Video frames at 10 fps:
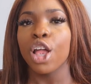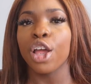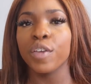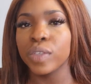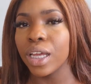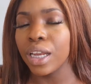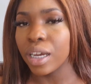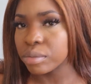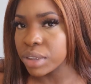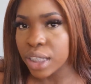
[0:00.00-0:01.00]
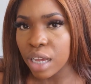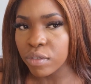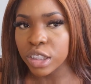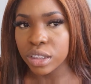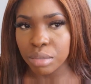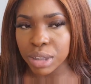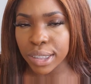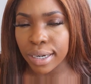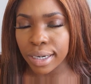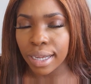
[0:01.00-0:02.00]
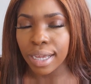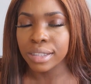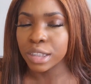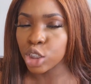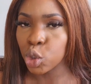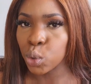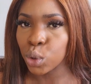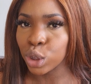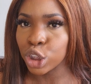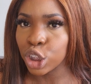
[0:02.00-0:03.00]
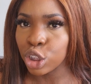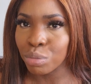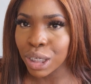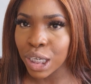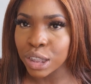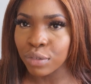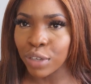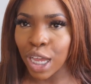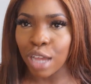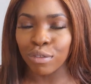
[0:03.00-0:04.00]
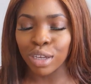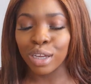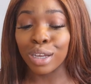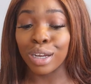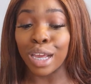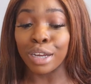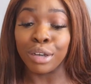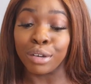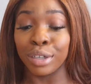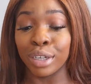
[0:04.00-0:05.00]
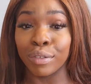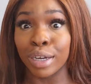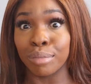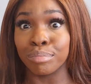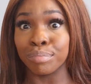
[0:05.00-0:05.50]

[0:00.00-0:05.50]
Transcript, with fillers: COVID allowed me to have a tummy tuck and still continue my 9 to 5, like not never up.